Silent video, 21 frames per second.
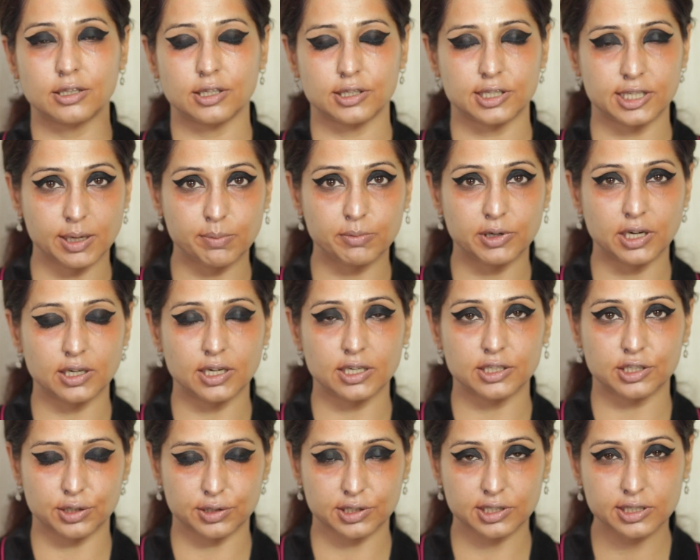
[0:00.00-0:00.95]
the same color
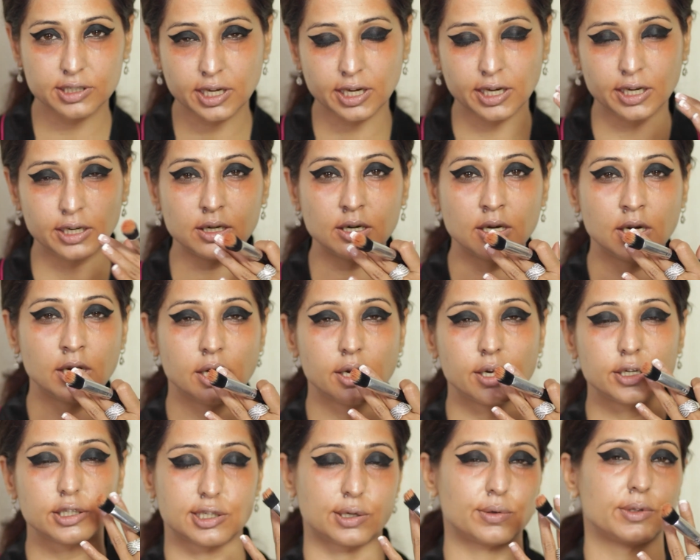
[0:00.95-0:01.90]
as your skin
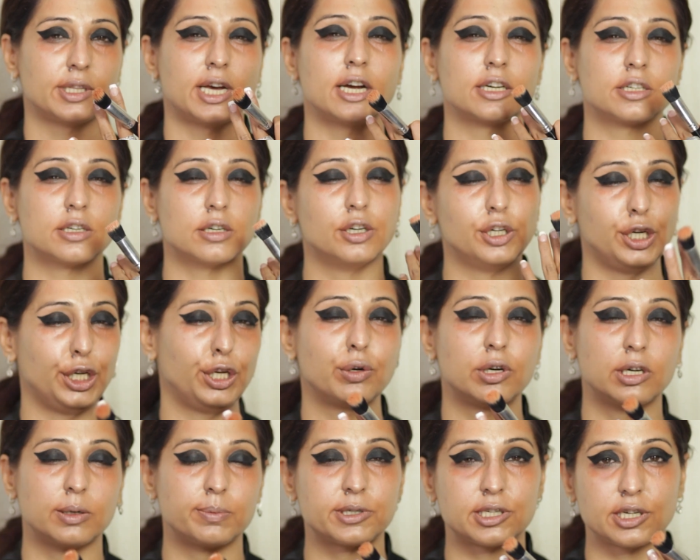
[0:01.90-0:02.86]
so that a
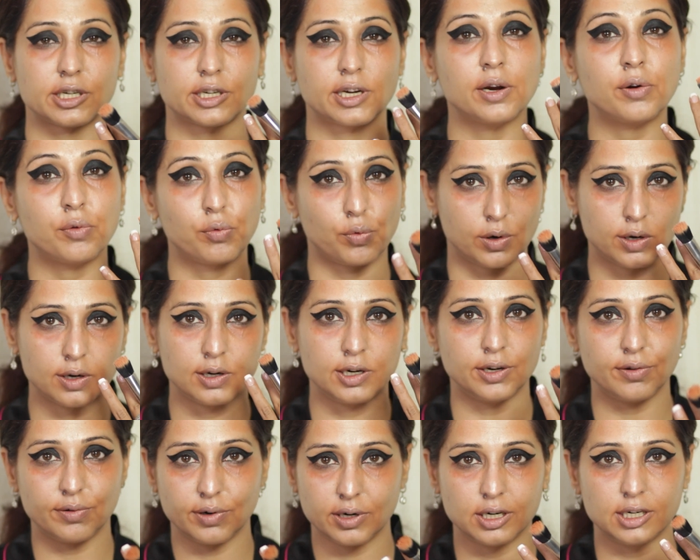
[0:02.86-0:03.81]
nude lipstick can
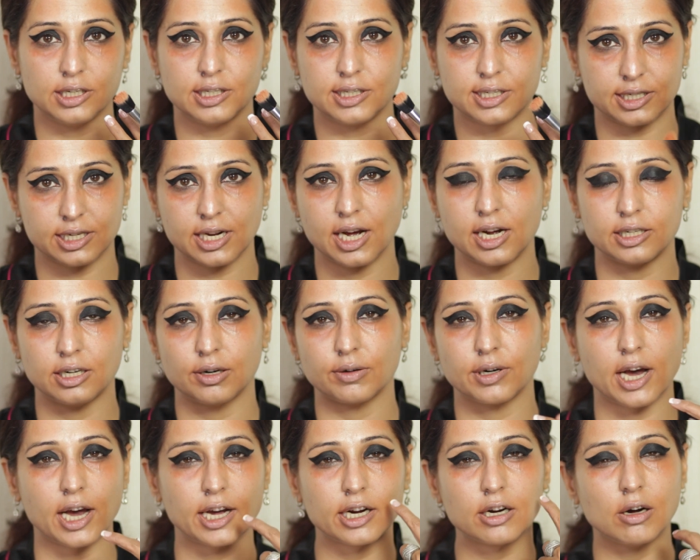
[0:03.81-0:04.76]
really stand
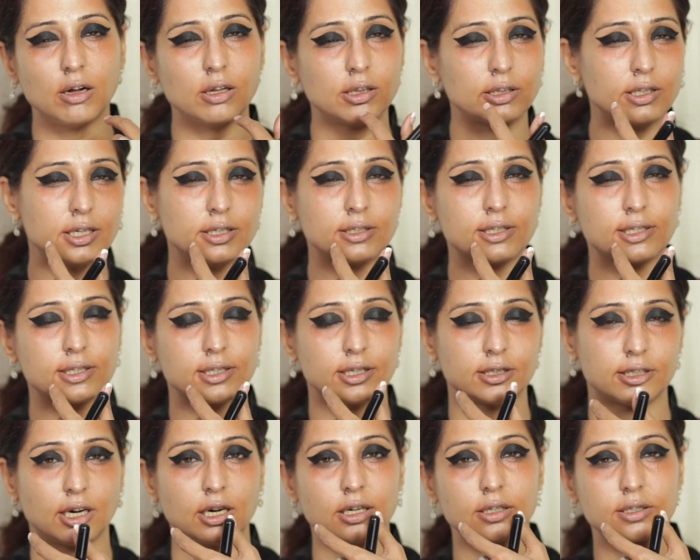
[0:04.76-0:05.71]
out. I call this the
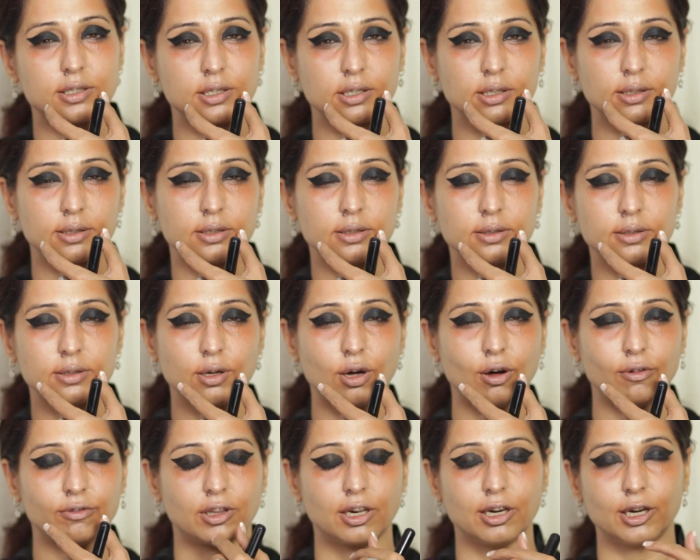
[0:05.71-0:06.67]
dark circle
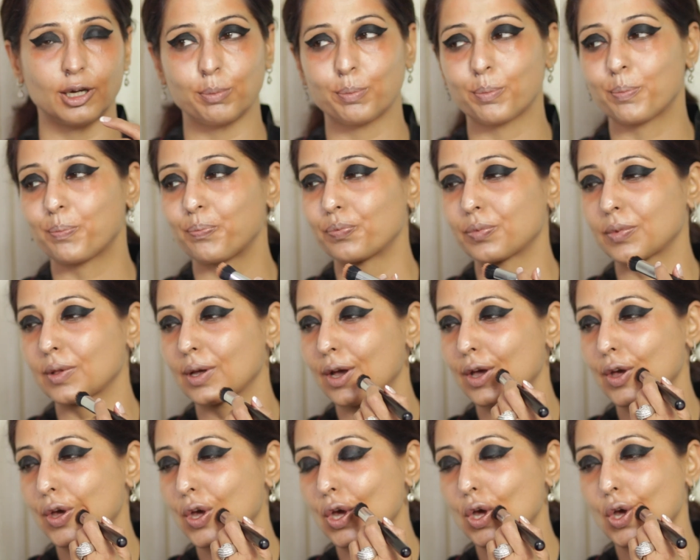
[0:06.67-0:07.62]
of the lip.
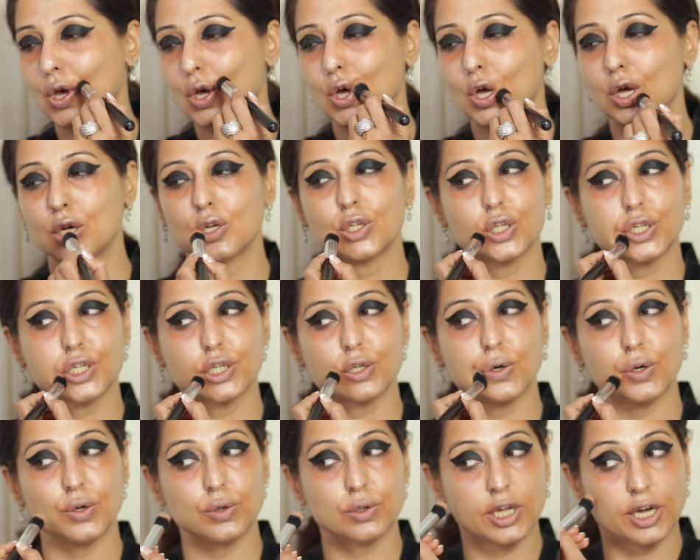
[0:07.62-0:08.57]

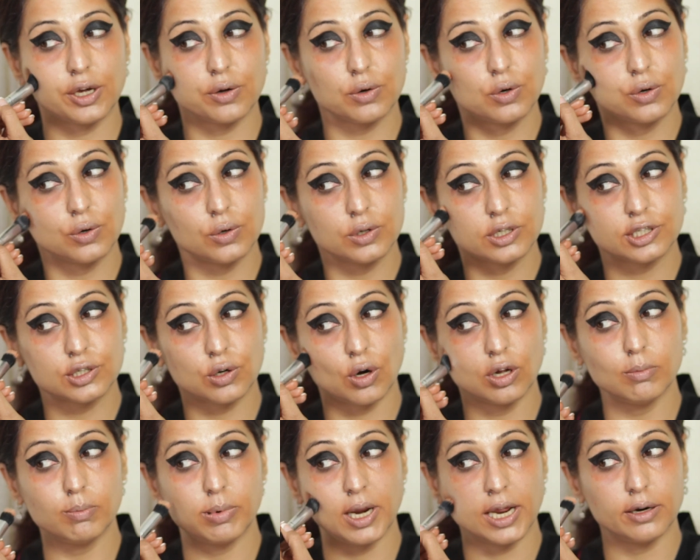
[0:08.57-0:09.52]
So there you go, it's
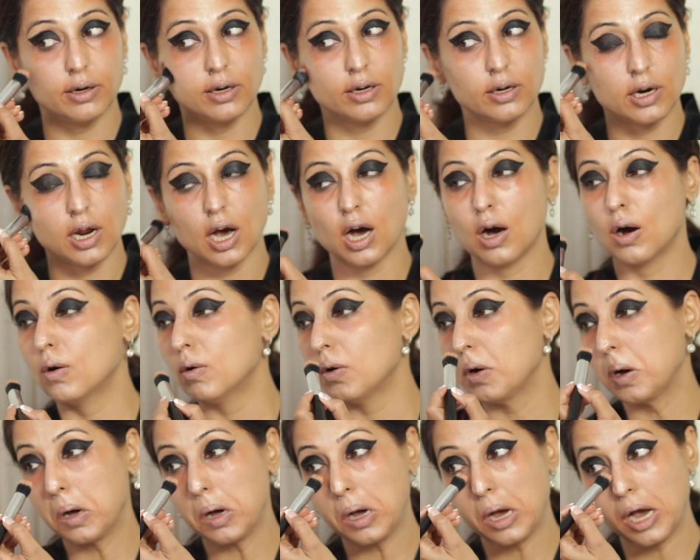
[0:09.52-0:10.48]
all blended now,
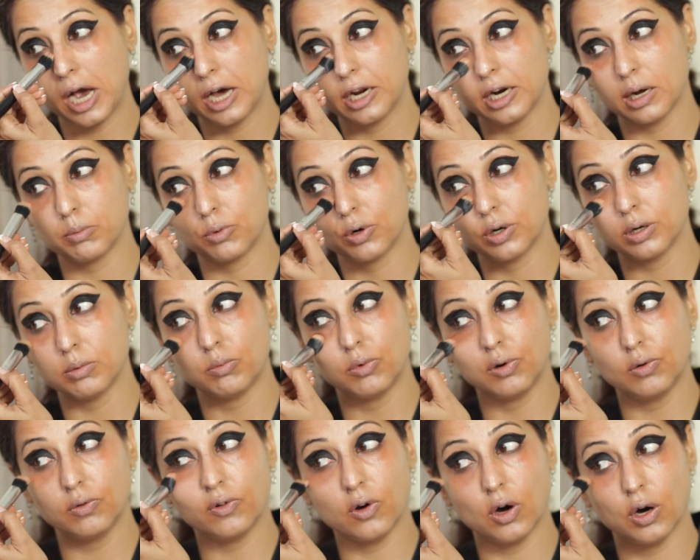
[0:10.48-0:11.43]
and I'm going to
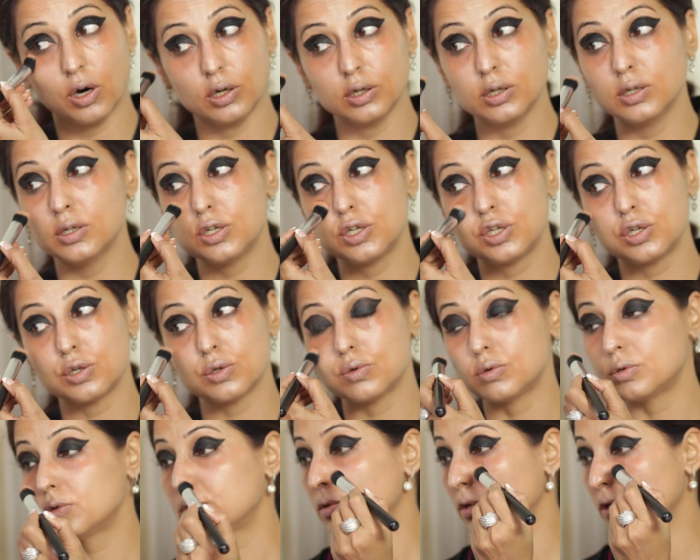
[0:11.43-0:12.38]
move on
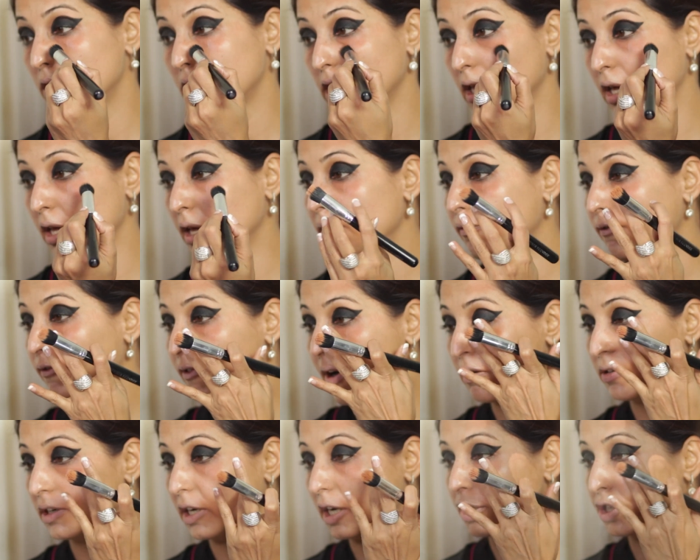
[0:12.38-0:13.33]
to the
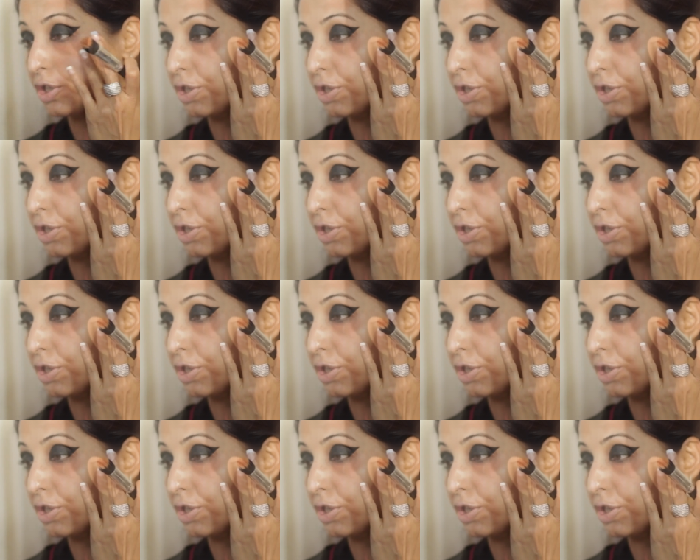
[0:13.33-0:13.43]
foundation. So I'm